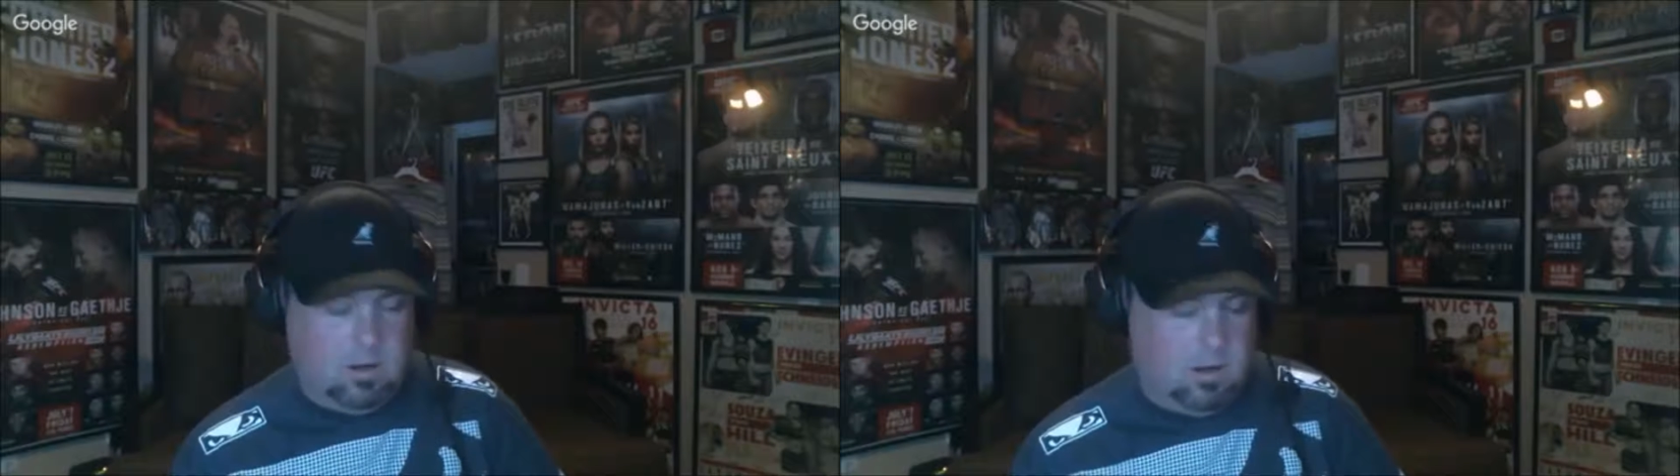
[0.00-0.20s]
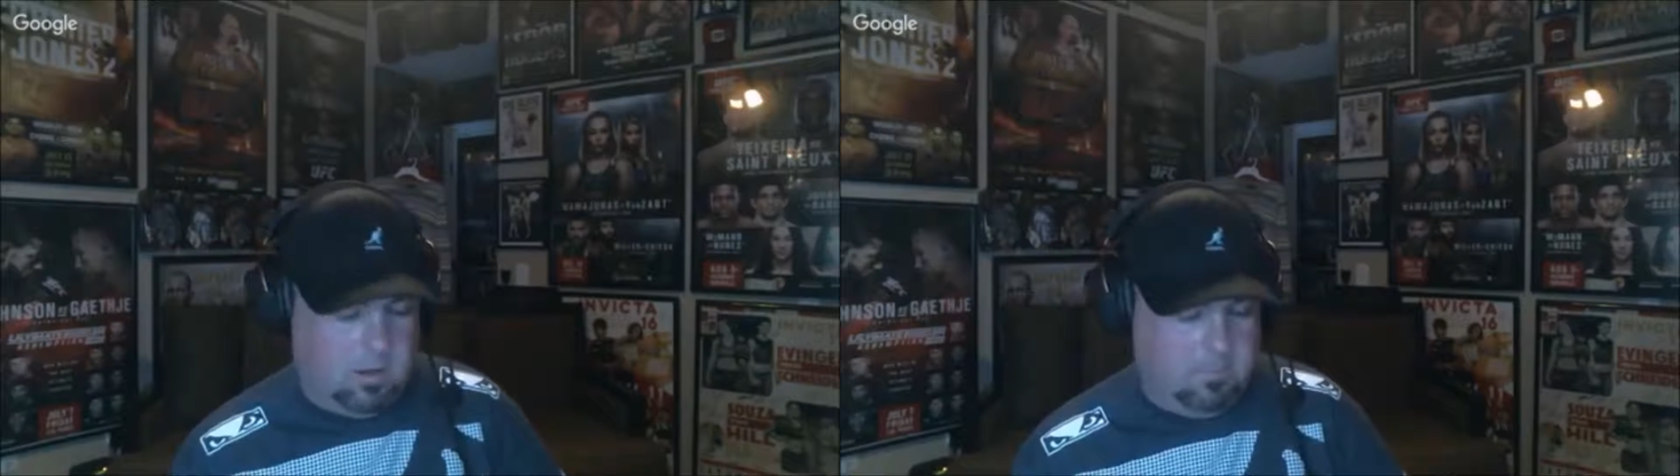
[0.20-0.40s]

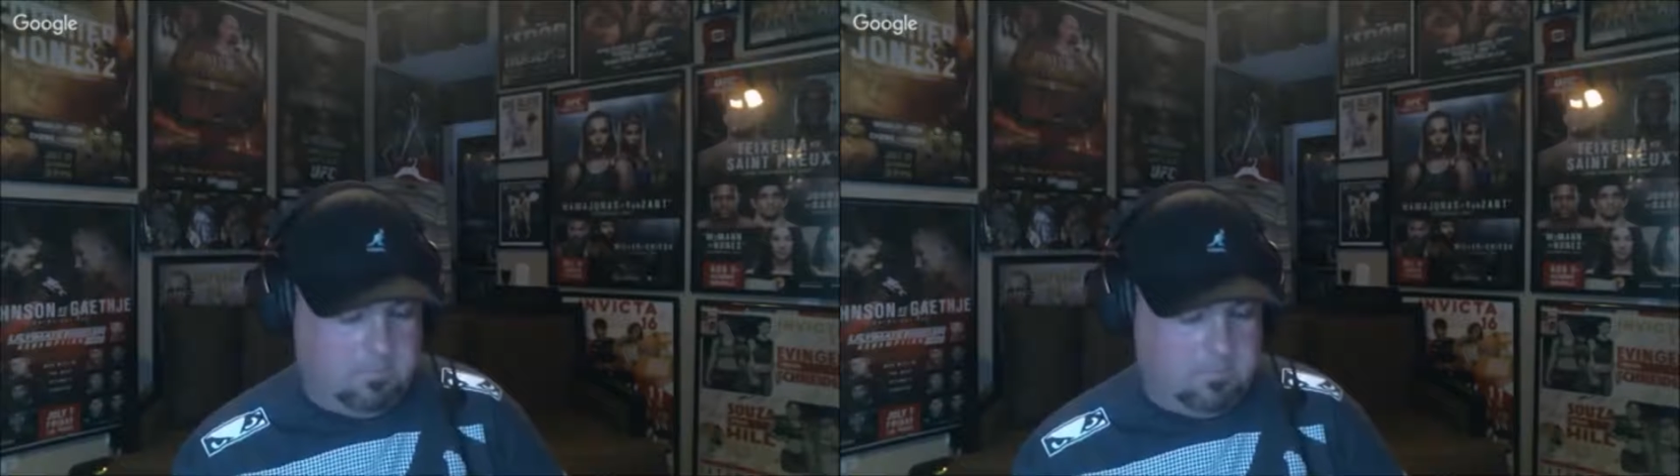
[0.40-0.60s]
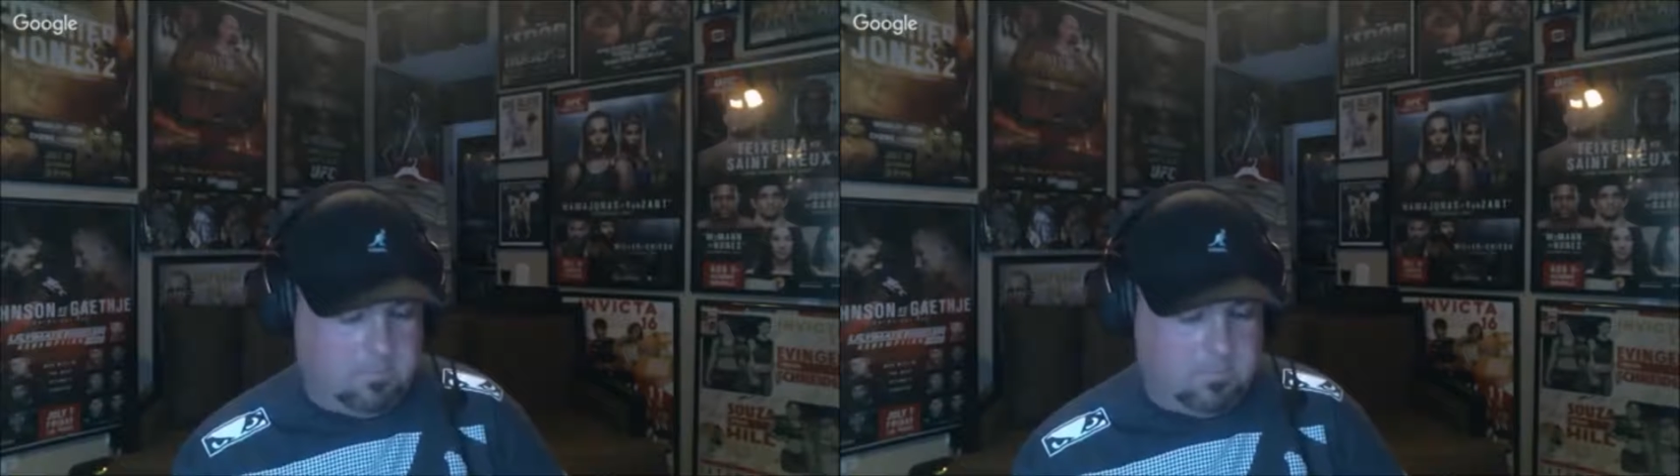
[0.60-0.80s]
Um,
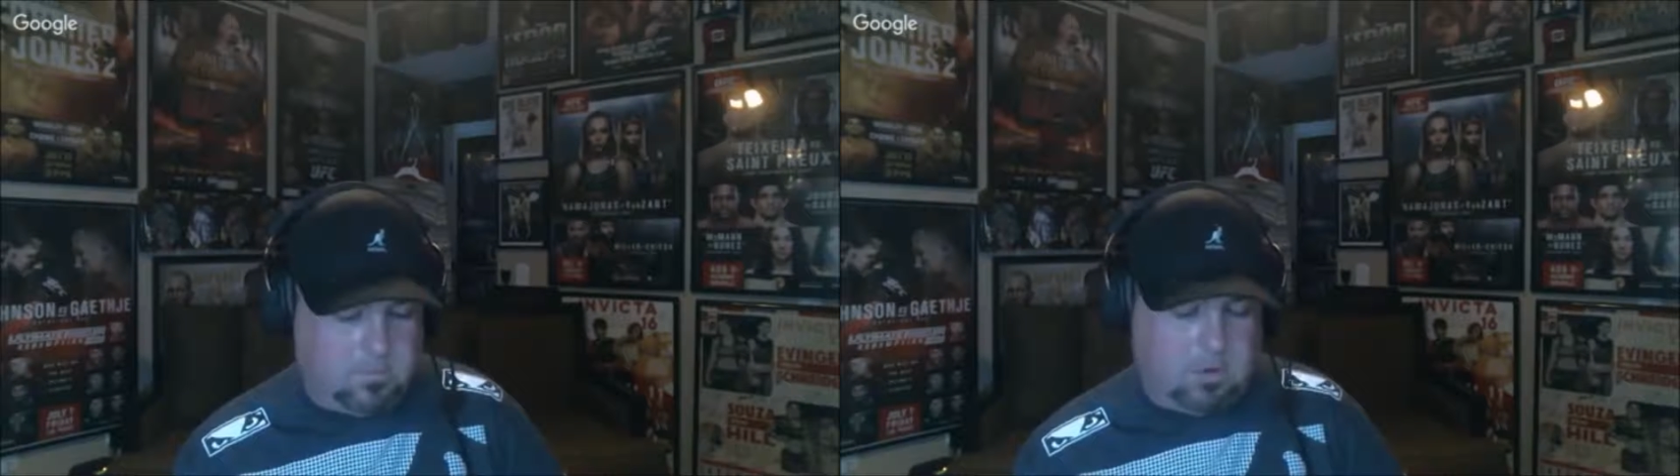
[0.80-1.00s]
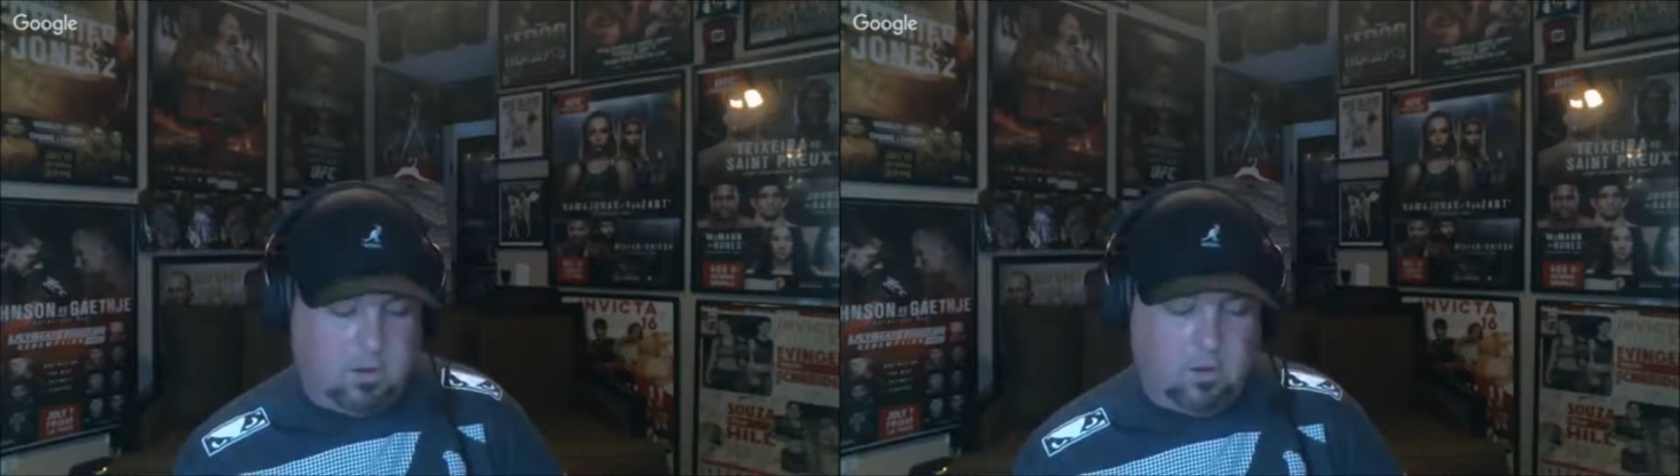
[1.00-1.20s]

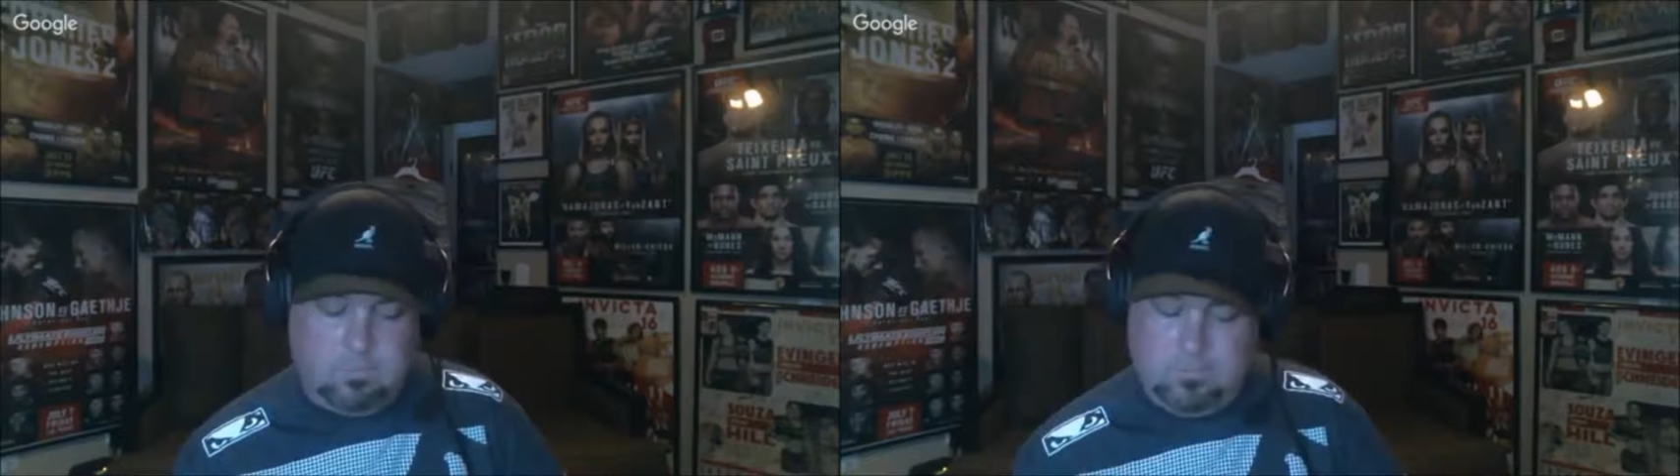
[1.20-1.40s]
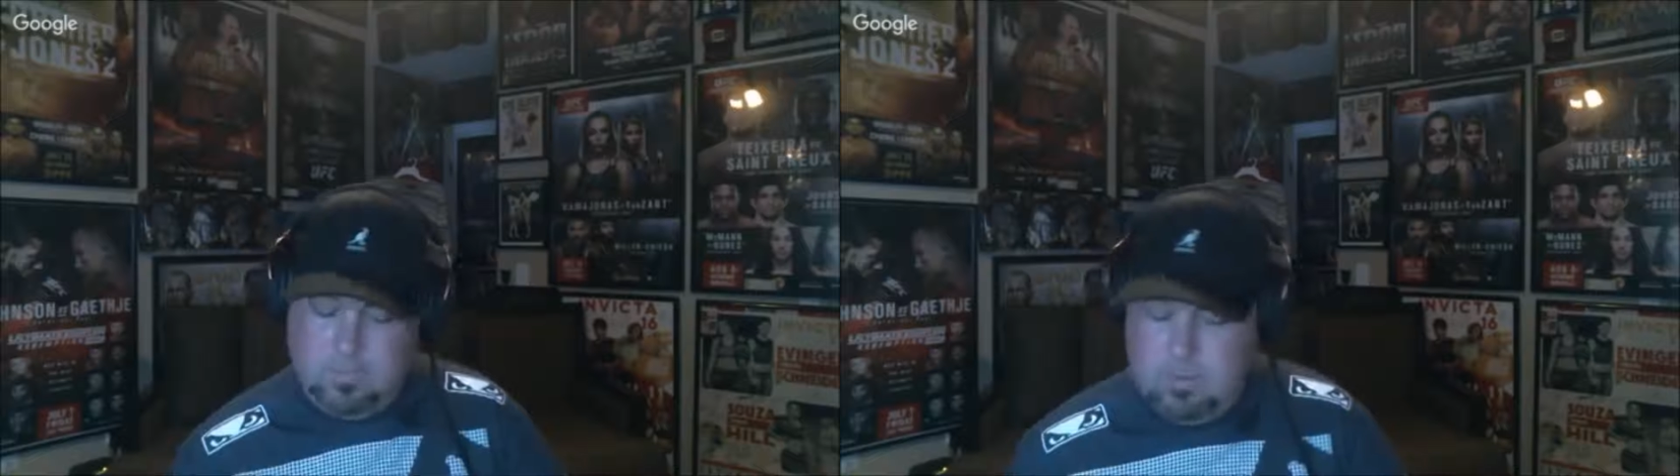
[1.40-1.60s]
so,